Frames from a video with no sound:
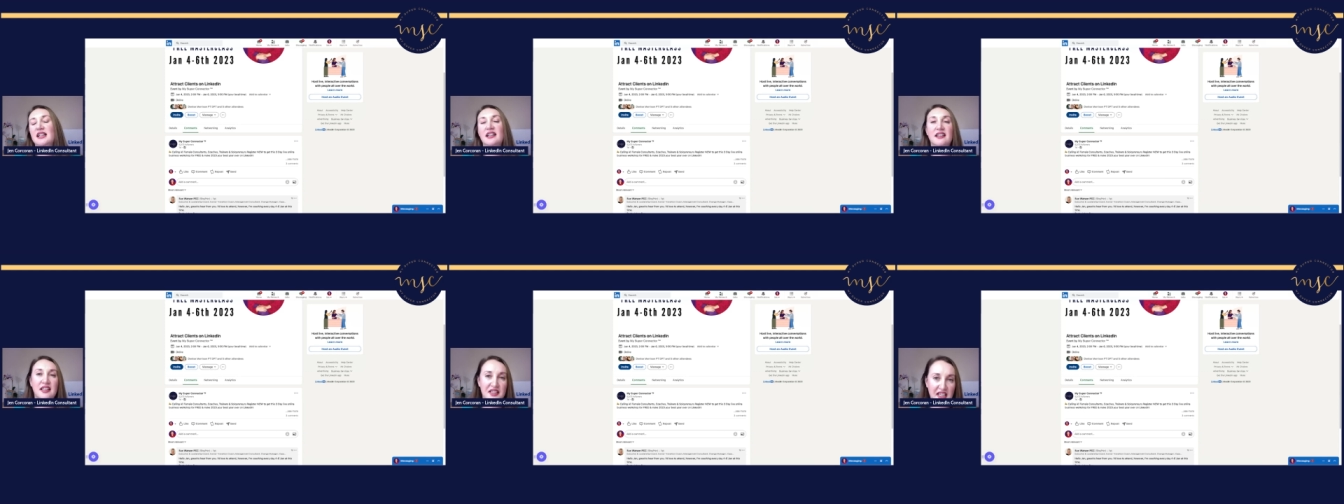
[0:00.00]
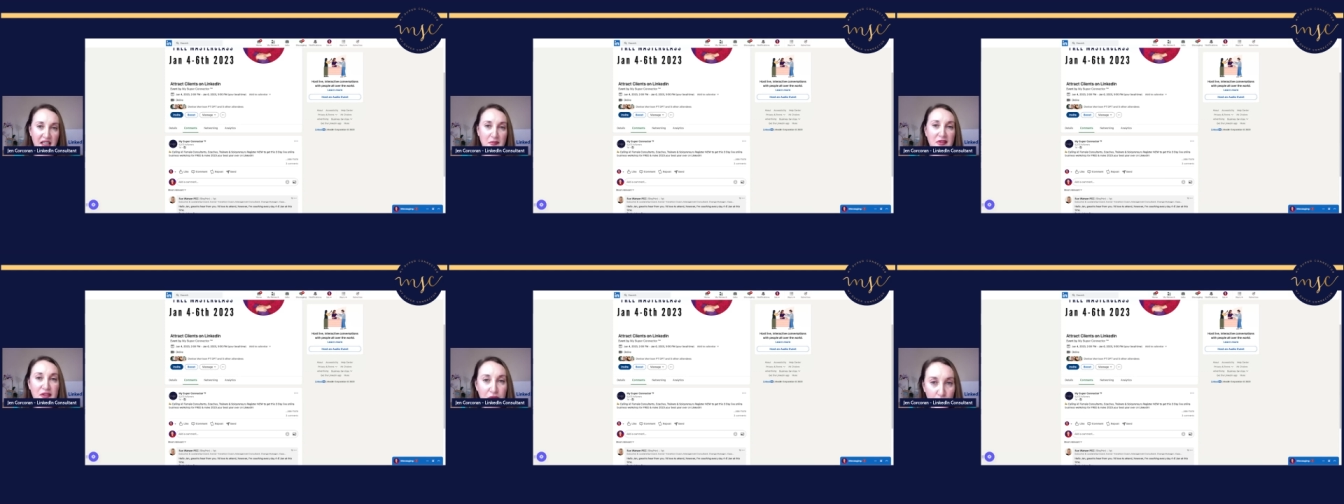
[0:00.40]
the day
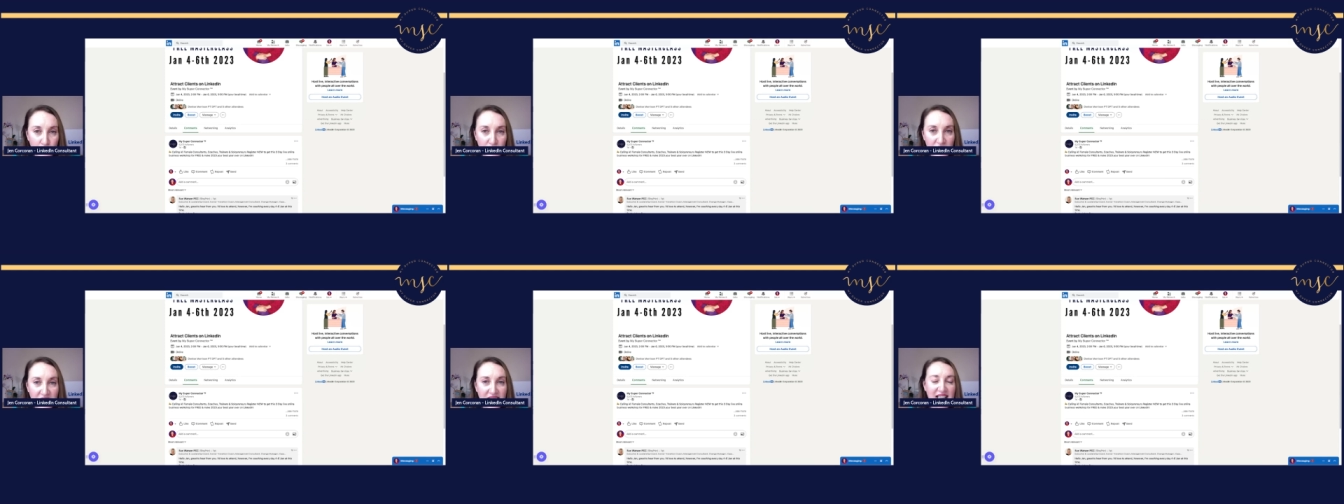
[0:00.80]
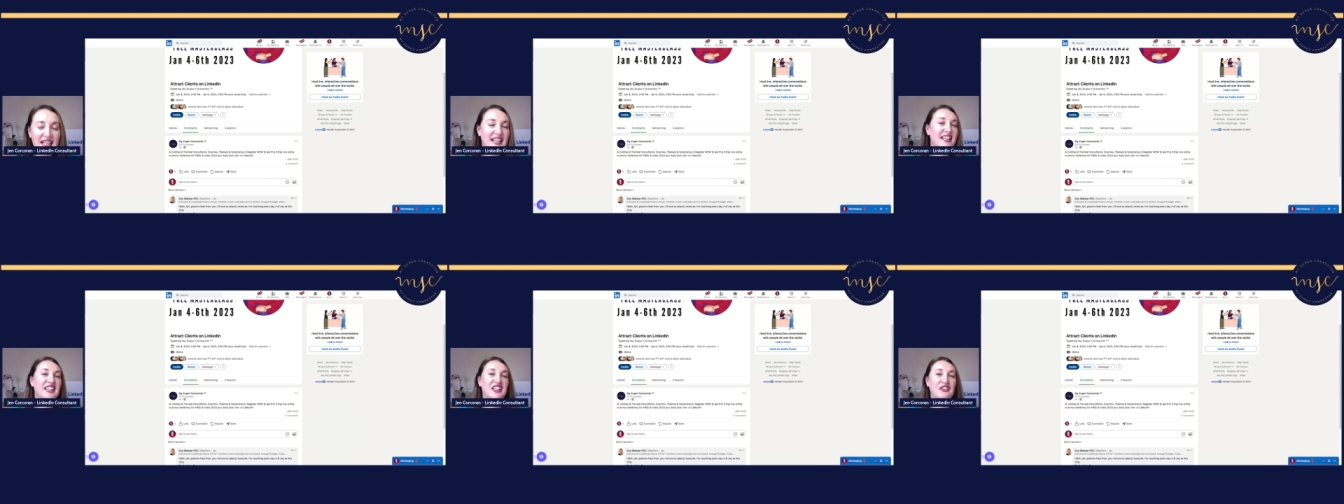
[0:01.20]
before.
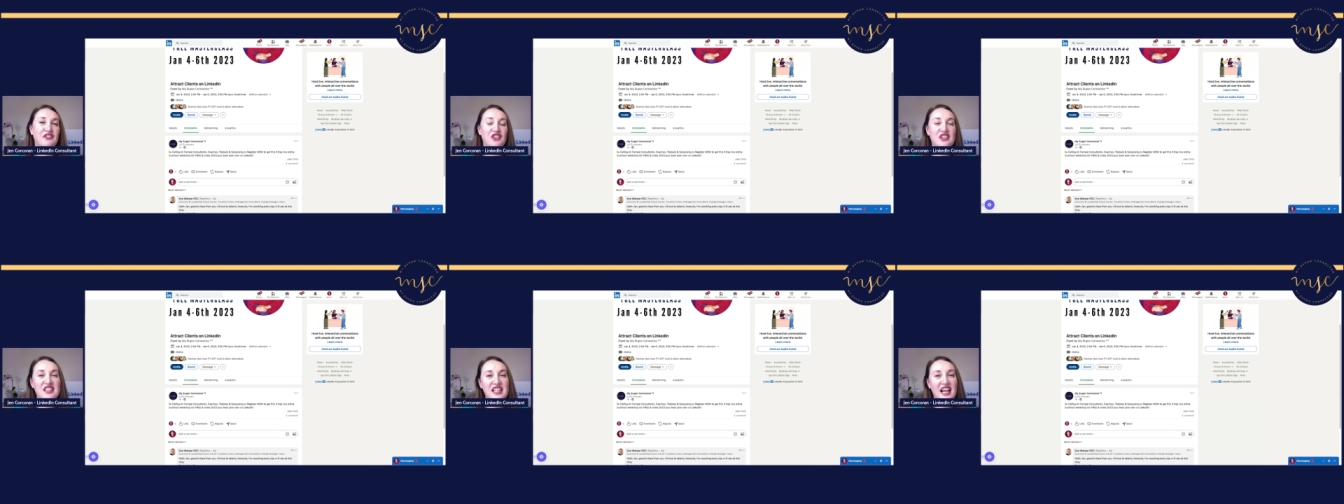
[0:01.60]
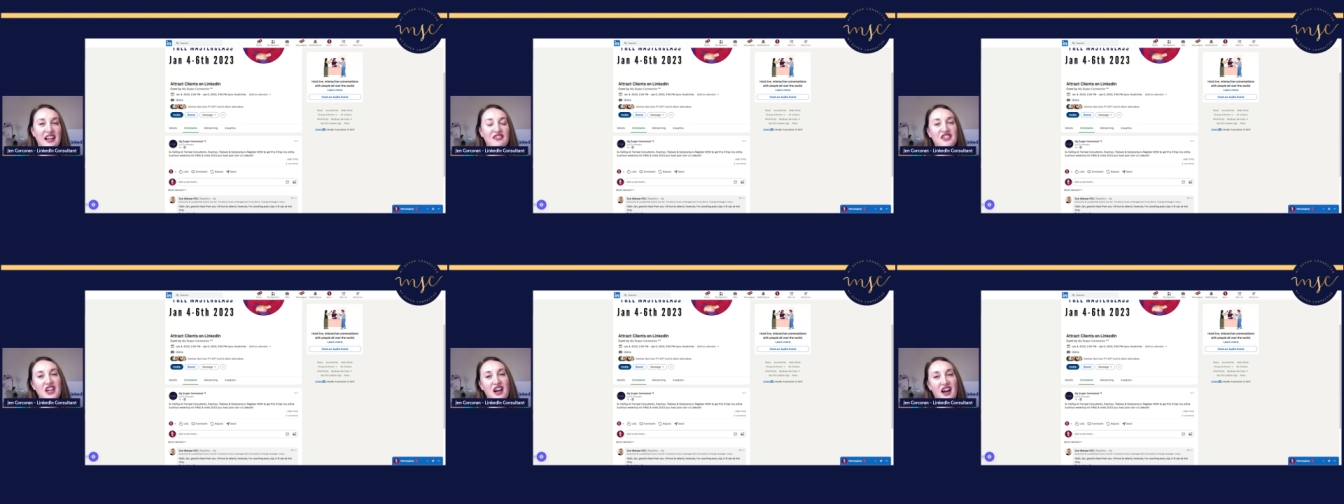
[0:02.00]
Give yourself
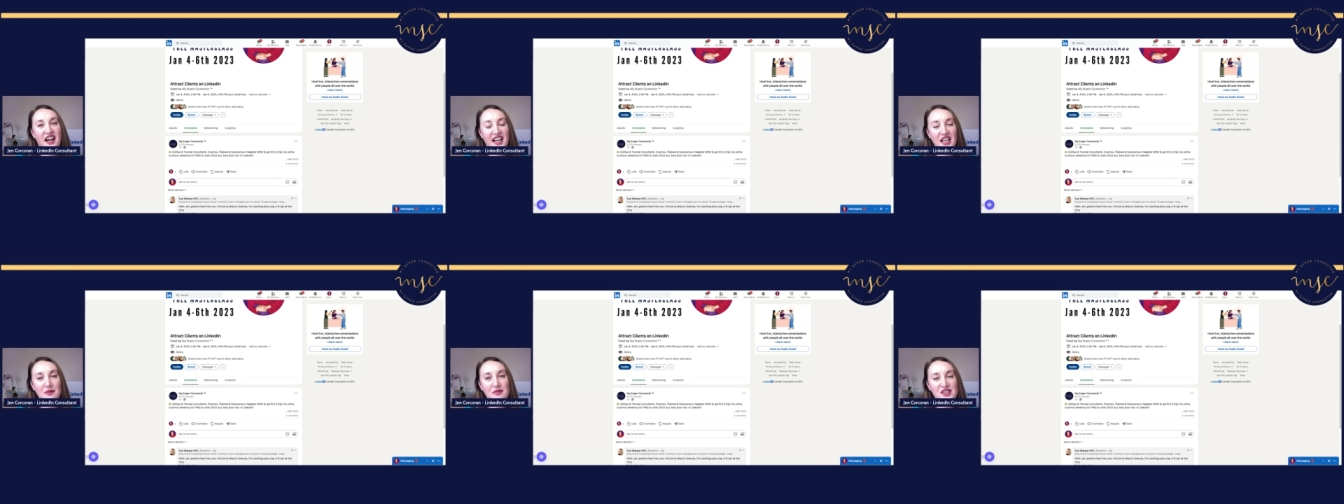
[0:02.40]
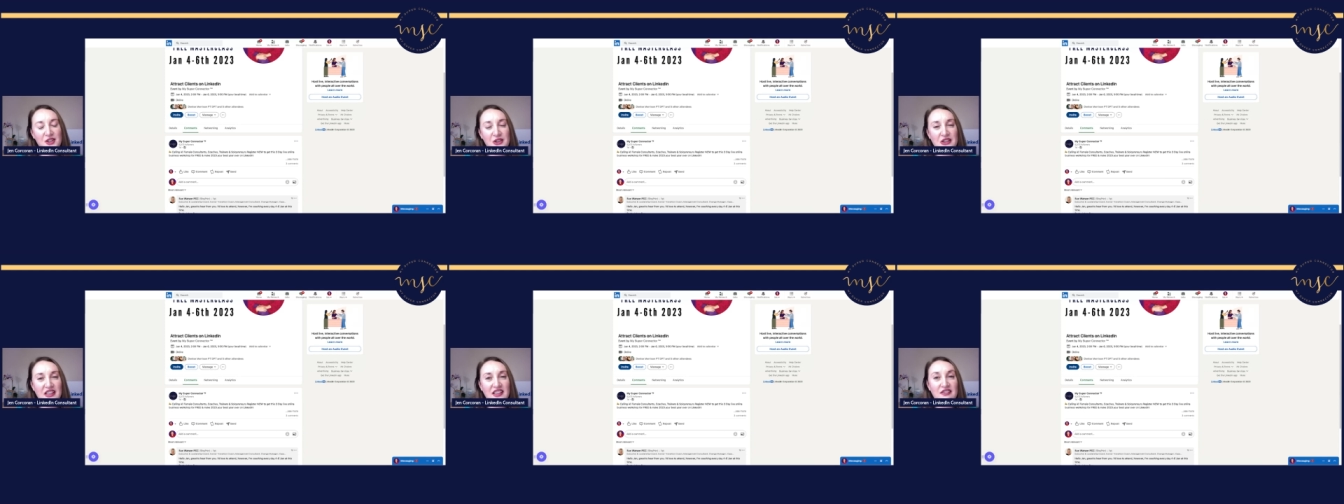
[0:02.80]
time so you can